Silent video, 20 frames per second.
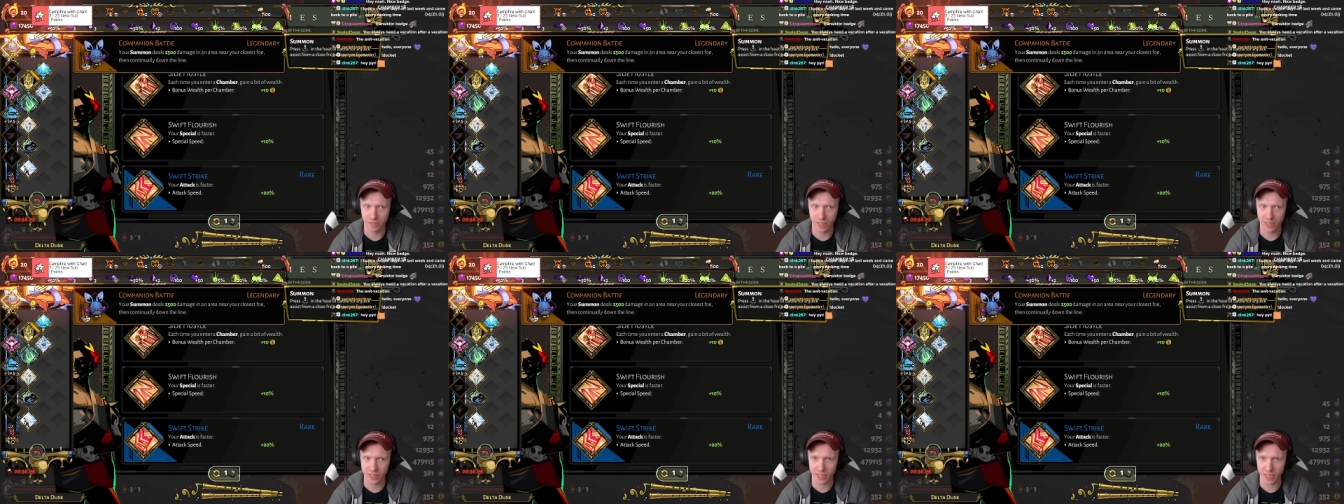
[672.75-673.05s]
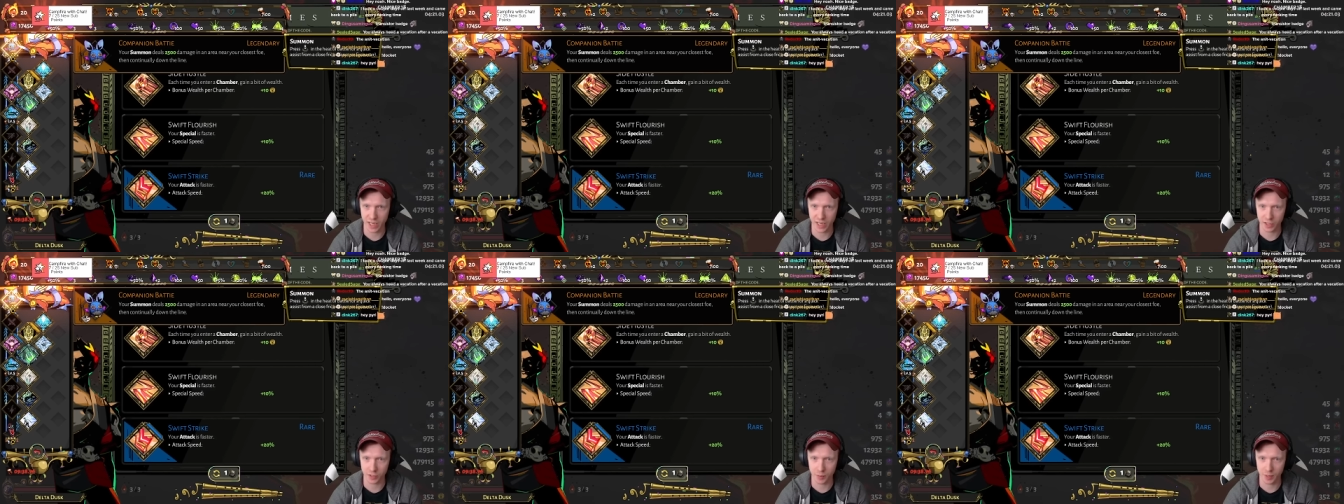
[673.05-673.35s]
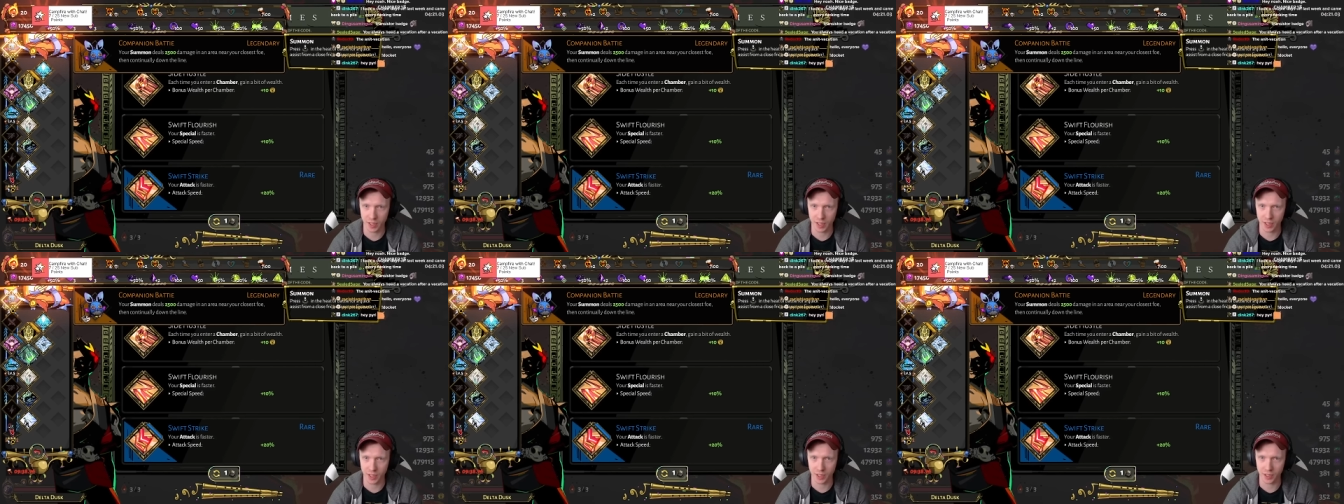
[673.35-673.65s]
Attack
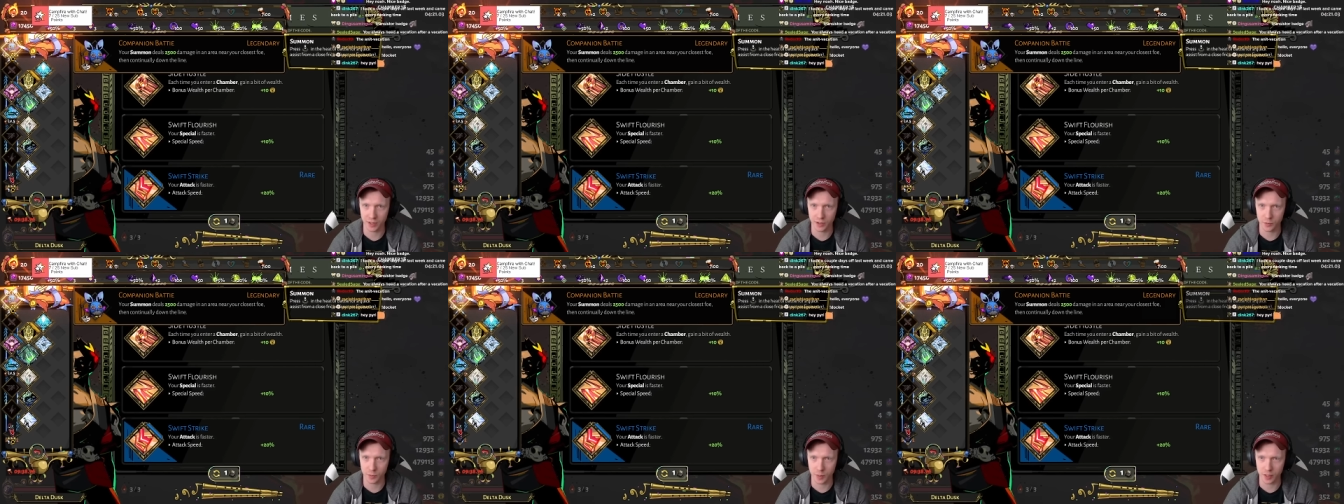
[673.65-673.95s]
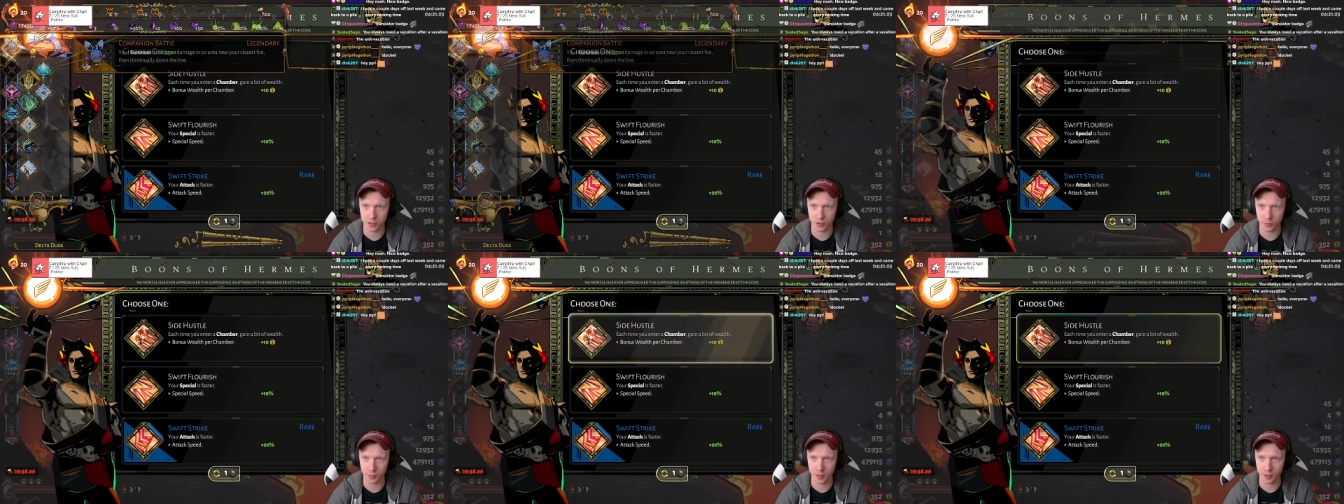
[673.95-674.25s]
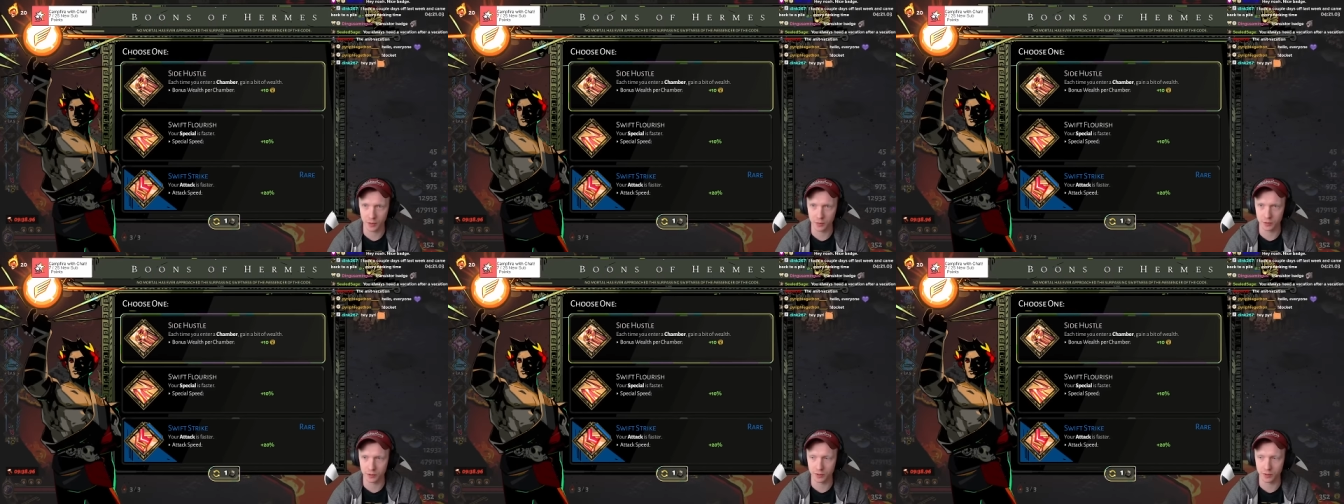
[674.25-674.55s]
speed and special
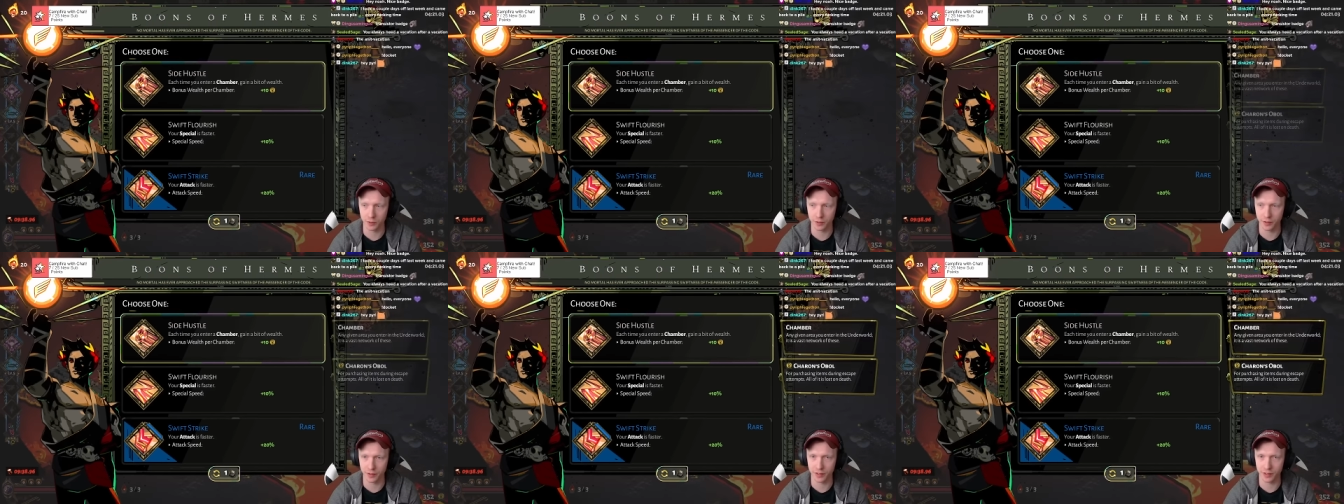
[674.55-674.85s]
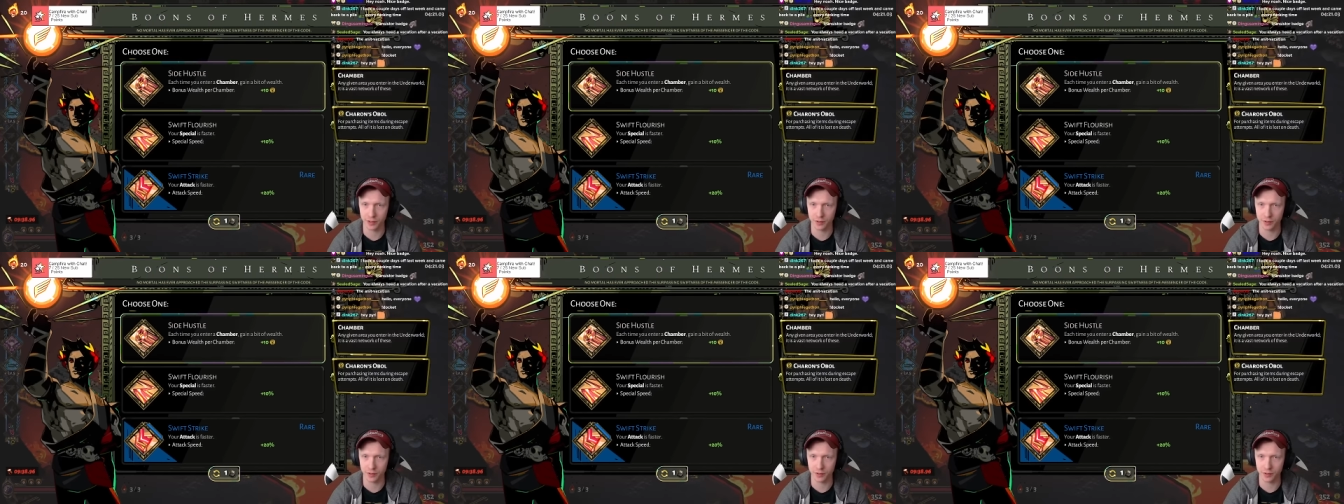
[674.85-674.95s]
speed won't do anything,